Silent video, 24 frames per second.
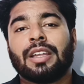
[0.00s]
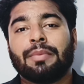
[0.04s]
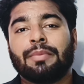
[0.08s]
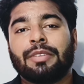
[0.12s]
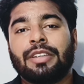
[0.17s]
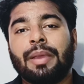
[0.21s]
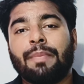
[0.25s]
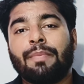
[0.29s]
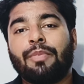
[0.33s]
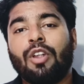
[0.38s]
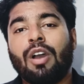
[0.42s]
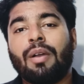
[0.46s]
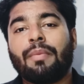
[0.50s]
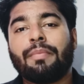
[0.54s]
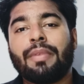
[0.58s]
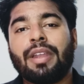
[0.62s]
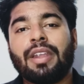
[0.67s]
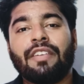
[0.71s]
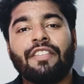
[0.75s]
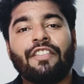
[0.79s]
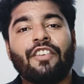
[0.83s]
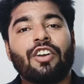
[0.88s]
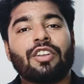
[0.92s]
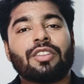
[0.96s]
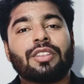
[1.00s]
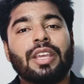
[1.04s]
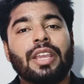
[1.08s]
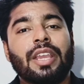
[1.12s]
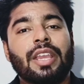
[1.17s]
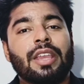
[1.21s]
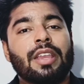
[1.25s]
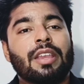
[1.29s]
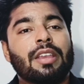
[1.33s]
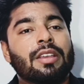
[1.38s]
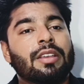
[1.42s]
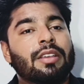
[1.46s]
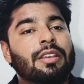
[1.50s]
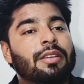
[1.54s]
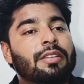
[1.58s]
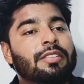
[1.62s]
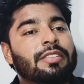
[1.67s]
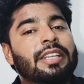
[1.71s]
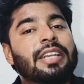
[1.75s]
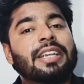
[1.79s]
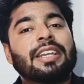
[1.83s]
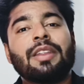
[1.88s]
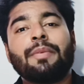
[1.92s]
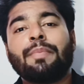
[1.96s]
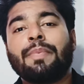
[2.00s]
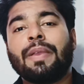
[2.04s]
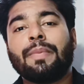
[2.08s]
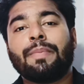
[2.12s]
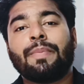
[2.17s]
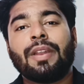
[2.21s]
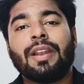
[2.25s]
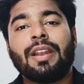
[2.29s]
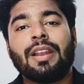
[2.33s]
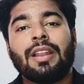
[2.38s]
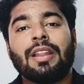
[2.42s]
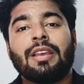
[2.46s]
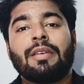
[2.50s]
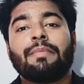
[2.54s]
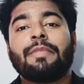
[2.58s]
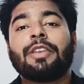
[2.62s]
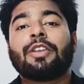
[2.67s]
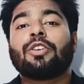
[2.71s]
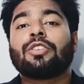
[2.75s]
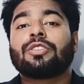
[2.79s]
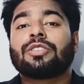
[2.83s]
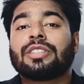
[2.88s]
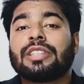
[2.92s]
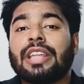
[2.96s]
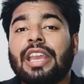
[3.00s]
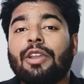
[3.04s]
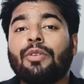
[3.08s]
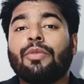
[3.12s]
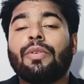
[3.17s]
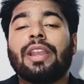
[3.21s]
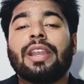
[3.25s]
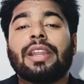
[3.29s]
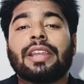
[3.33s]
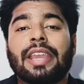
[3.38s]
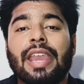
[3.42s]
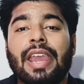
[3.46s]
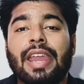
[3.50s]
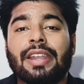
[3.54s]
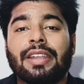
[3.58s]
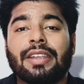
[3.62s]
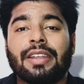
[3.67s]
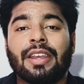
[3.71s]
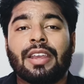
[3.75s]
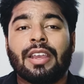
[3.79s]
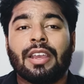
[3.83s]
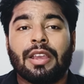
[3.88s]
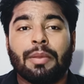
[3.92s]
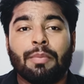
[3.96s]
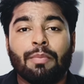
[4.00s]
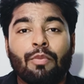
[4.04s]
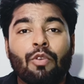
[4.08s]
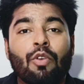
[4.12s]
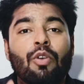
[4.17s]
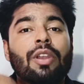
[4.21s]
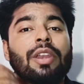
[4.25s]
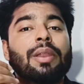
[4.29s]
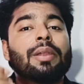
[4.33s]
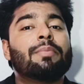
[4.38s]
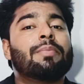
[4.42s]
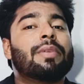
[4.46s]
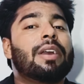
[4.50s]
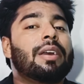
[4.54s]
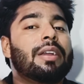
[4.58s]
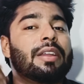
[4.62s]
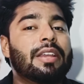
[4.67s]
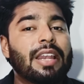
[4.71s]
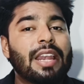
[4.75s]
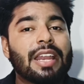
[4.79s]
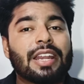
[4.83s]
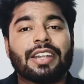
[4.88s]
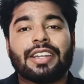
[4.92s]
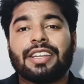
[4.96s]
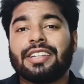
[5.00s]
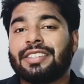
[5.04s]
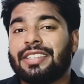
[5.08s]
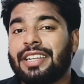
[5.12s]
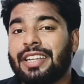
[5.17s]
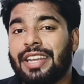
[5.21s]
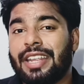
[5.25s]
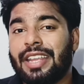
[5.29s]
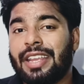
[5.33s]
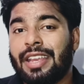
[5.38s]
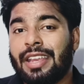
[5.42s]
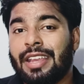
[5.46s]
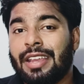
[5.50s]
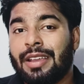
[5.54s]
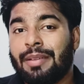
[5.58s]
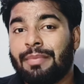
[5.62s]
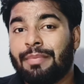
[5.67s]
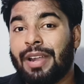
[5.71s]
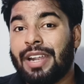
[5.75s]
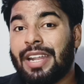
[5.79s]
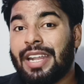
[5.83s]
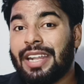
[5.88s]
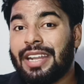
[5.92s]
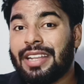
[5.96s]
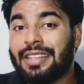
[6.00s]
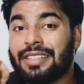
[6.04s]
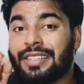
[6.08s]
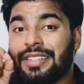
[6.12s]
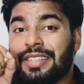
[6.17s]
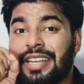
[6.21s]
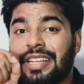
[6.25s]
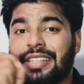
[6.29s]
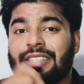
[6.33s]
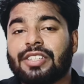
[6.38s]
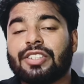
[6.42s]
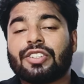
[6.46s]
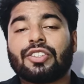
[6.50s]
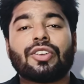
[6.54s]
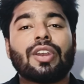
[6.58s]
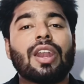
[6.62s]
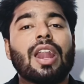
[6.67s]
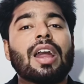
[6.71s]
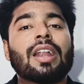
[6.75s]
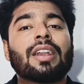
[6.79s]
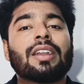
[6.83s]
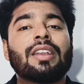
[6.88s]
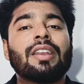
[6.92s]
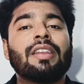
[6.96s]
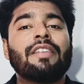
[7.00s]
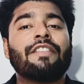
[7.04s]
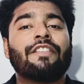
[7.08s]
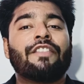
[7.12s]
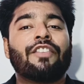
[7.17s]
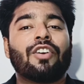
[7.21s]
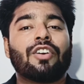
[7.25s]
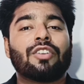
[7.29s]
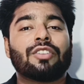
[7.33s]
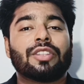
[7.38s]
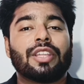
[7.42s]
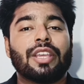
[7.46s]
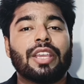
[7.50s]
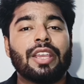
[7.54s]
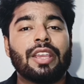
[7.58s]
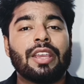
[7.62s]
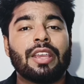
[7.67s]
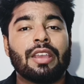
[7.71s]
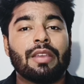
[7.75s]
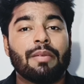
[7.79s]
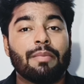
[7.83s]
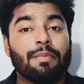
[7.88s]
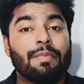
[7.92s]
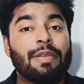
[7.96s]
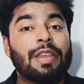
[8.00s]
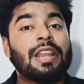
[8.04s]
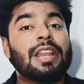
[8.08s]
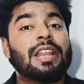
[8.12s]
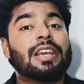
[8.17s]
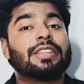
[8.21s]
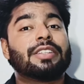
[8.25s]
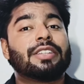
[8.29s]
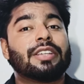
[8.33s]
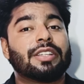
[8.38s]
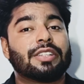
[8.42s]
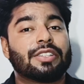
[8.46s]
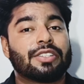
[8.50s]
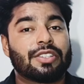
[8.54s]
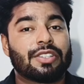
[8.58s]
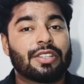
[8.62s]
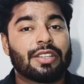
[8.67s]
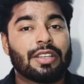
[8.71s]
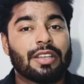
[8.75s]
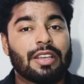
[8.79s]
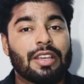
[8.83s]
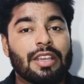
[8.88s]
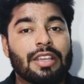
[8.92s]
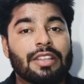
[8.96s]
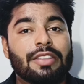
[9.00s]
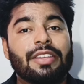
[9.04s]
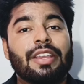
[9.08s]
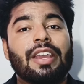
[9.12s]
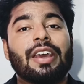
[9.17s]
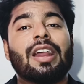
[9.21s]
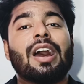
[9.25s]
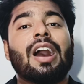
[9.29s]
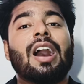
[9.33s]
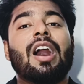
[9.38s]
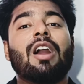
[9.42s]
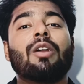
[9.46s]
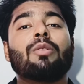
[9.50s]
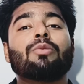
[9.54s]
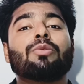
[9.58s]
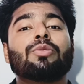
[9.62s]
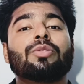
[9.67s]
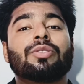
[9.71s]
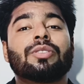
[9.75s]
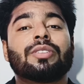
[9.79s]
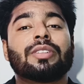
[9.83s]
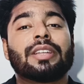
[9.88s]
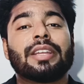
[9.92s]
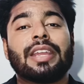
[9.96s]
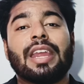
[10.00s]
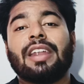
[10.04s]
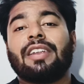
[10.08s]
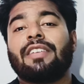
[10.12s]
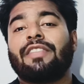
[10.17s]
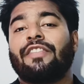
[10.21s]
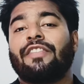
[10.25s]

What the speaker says: development for the city people because they will get more electricity, but it is destructive for the villagers. Their house get